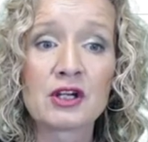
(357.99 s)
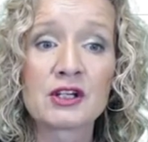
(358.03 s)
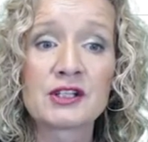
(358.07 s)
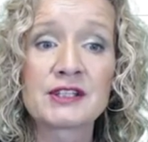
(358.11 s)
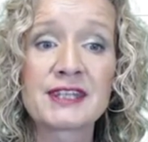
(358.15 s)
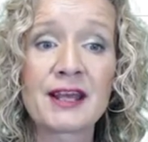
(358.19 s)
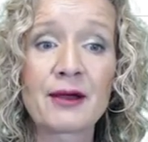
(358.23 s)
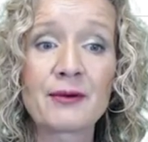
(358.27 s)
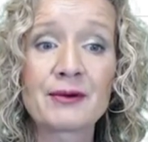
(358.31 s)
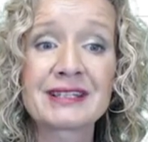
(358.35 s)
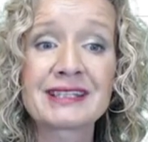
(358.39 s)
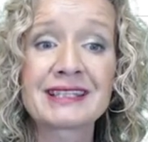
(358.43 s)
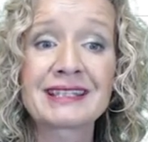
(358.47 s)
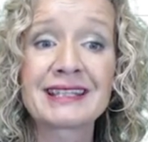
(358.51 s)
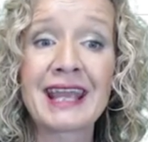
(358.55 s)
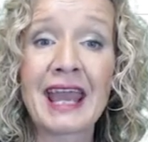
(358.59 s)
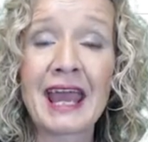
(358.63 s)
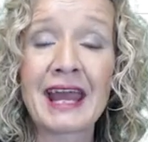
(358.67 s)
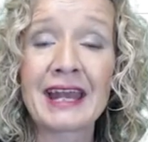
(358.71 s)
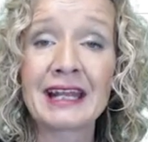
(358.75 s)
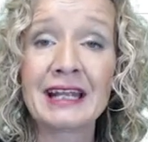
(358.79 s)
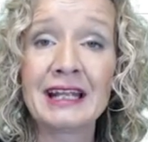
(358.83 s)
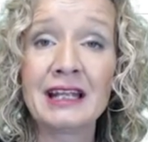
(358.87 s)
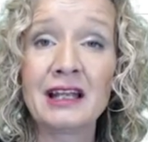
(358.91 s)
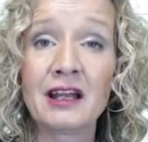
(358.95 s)
So it's
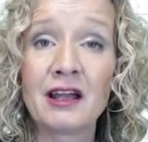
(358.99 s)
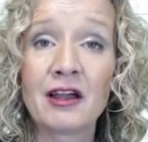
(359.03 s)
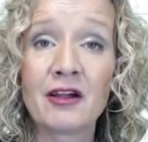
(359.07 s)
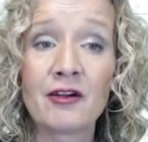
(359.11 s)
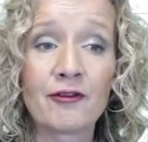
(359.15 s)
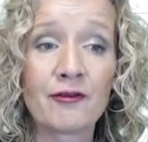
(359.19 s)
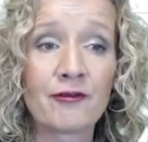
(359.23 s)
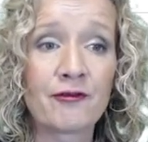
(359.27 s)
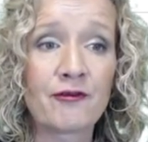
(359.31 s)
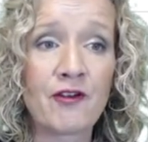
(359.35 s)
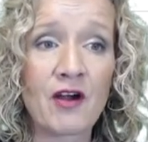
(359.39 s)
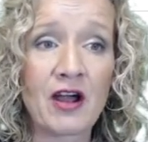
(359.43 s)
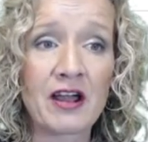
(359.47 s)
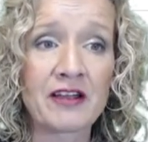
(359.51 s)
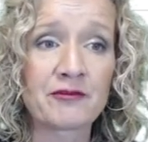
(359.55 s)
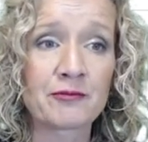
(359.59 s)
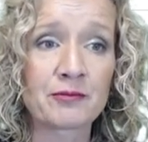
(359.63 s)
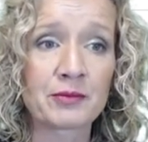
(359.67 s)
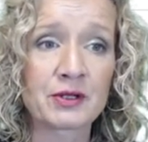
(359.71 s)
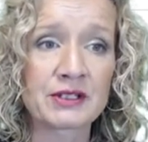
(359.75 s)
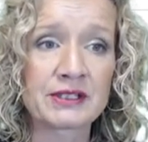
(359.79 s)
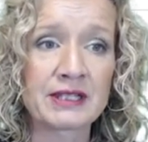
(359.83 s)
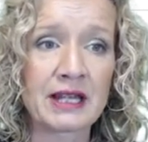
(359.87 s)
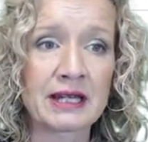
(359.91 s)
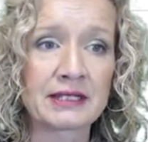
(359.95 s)
getting
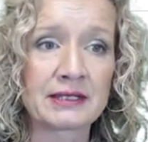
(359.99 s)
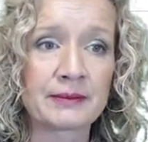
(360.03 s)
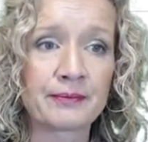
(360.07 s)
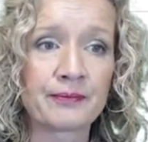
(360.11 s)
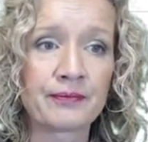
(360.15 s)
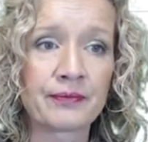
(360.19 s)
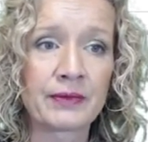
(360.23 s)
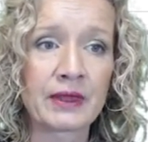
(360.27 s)
5%.